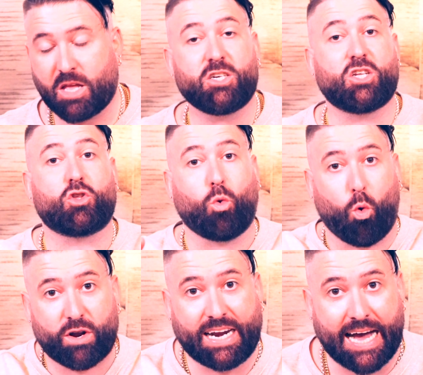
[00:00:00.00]

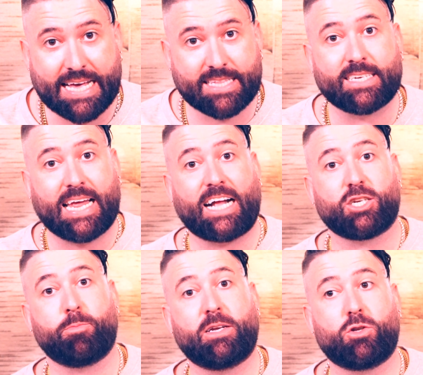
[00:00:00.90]
disorganized
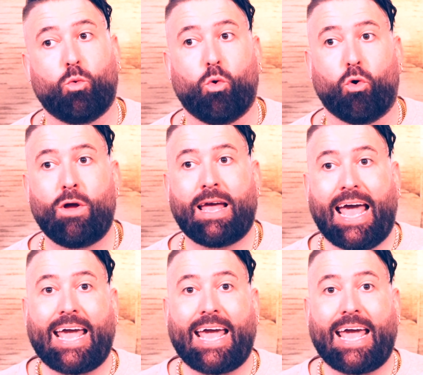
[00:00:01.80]
attachment or